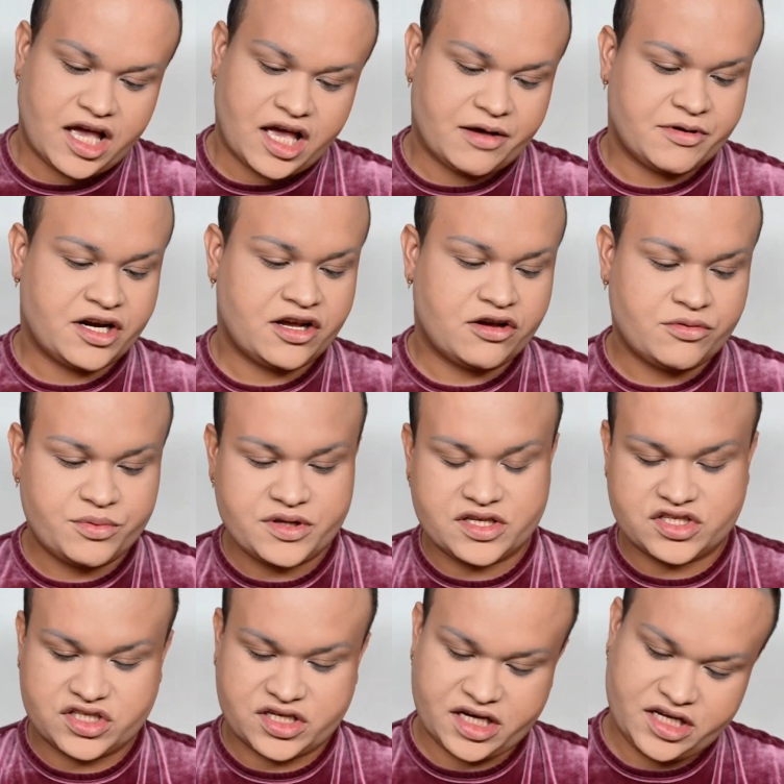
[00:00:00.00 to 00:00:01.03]
I'm gonna go with the
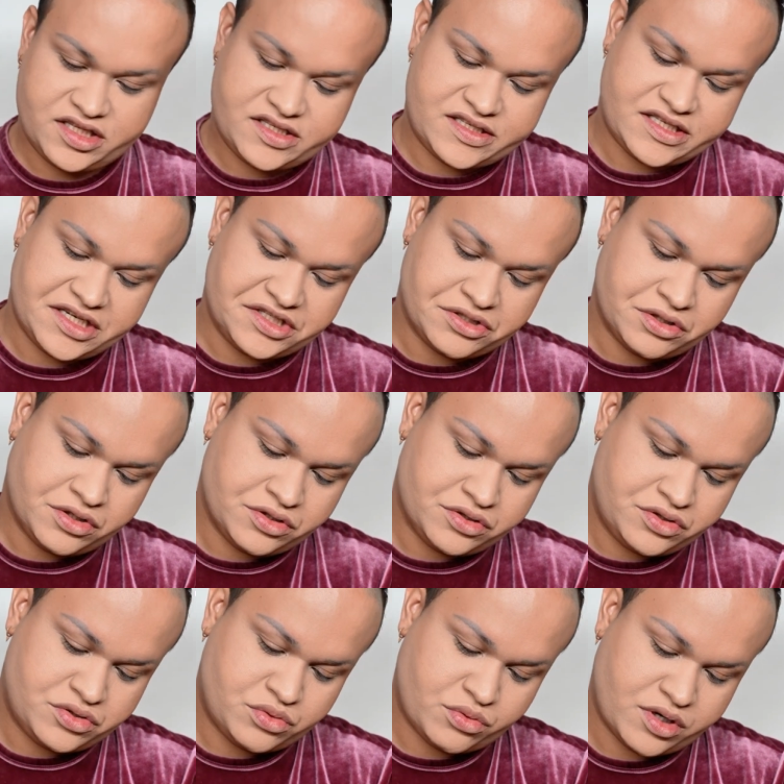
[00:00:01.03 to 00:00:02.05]
shade
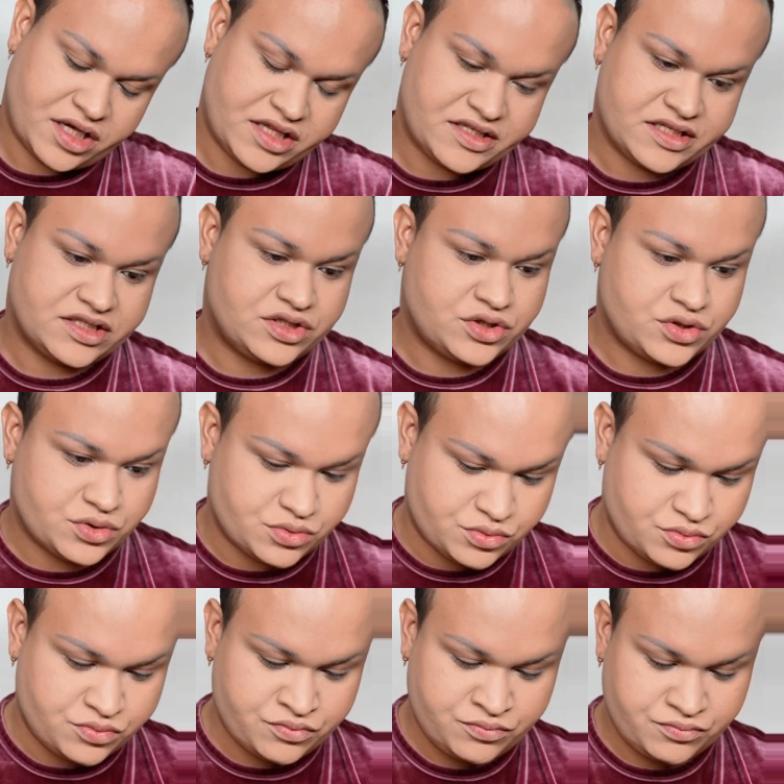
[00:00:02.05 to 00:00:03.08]

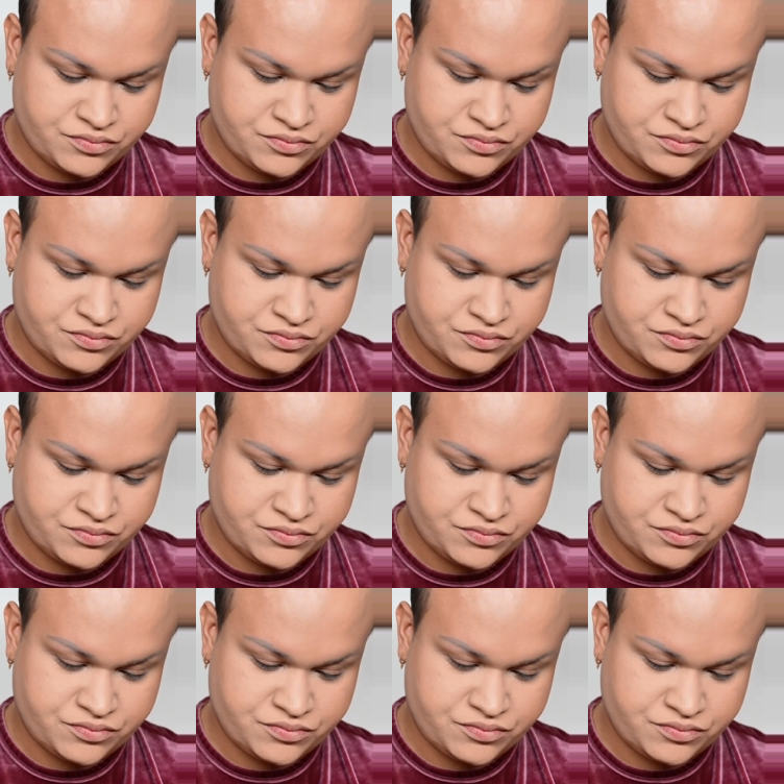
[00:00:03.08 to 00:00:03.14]
022.